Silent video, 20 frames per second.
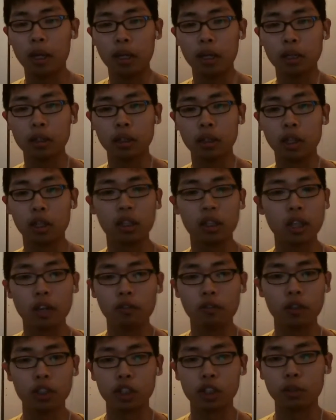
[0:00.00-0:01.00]
And luckily,
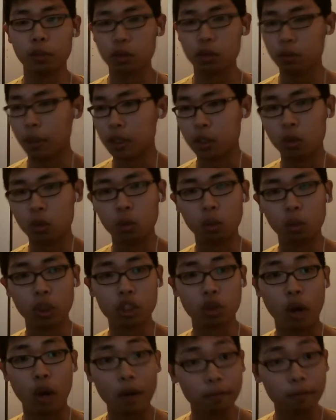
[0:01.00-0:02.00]
I finished most of my schoolwork,
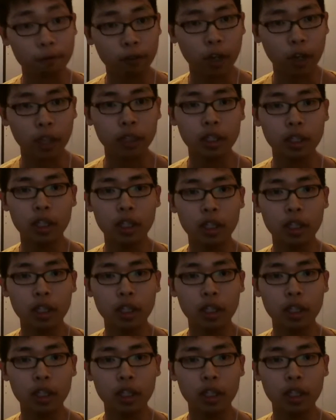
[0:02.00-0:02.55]
so I'm fine.